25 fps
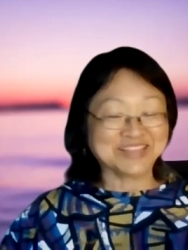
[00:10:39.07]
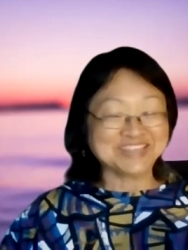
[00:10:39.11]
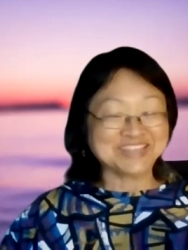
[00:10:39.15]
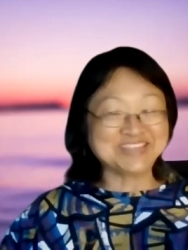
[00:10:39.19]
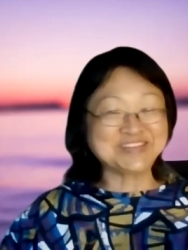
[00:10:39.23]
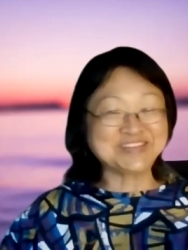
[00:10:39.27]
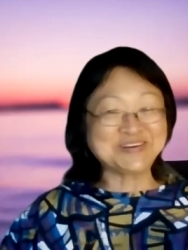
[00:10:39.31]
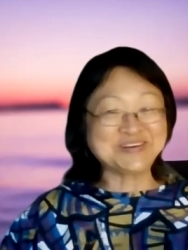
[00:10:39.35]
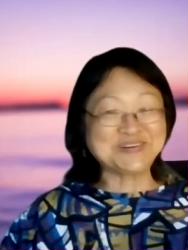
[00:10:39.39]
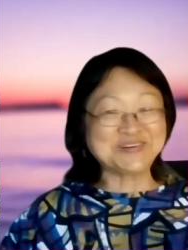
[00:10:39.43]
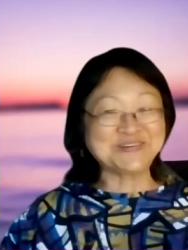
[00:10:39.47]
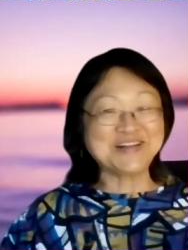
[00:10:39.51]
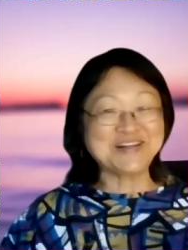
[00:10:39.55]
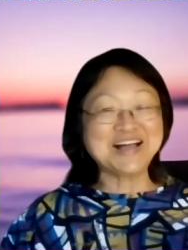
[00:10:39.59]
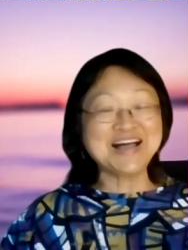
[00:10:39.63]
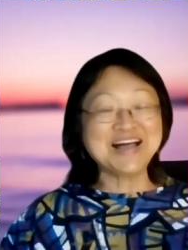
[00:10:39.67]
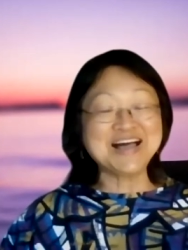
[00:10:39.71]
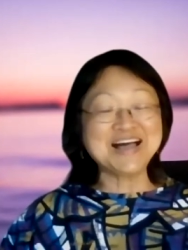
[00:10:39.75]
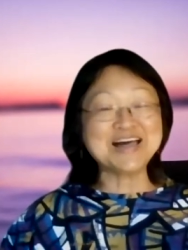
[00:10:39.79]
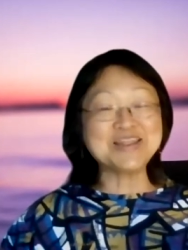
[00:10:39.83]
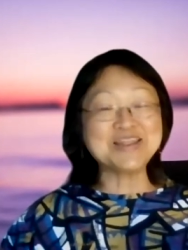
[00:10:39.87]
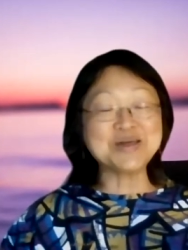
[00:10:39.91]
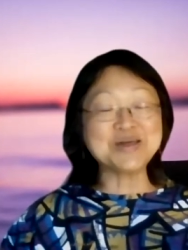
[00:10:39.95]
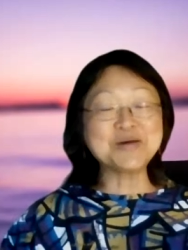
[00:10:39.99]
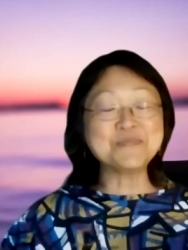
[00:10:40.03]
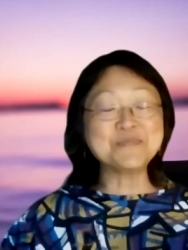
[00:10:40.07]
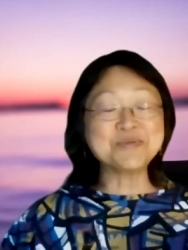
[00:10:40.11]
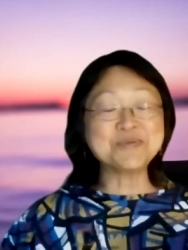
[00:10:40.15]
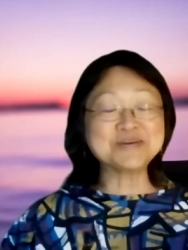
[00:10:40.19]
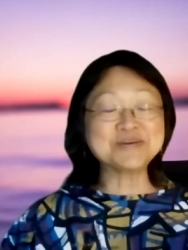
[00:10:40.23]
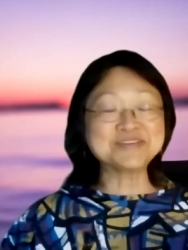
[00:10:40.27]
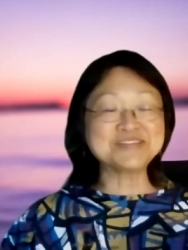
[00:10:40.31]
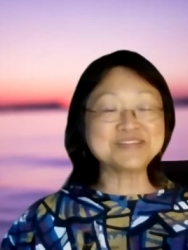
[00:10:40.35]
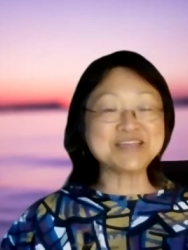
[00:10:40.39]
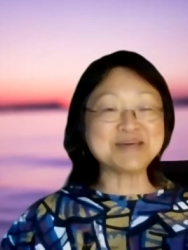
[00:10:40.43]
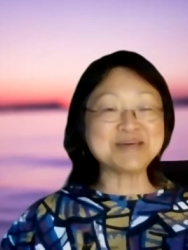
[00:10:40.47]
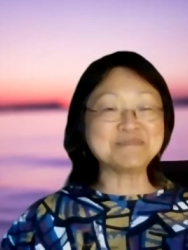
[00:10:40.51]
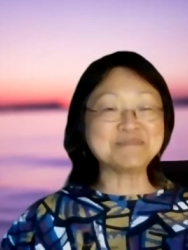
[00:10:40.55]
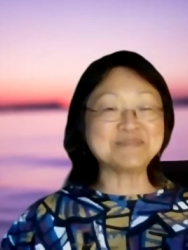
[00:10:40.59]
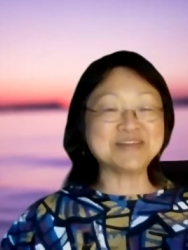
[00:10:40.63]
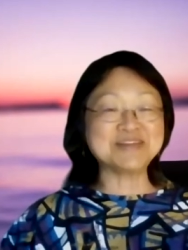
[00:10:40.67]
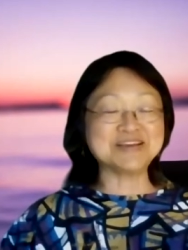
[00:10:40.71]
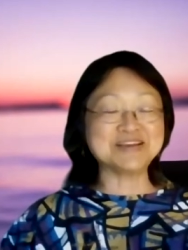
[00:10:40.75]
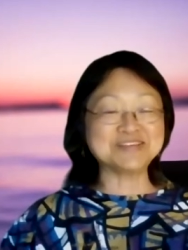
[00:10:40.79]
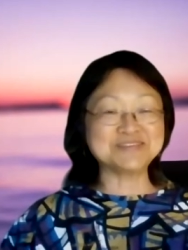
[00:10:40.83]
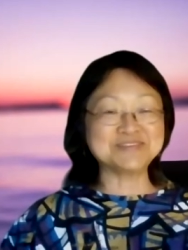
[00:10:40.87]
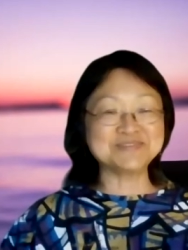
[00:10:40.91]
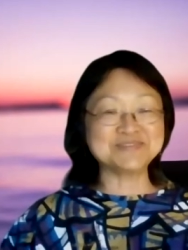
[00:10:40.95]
So a lot more stamina.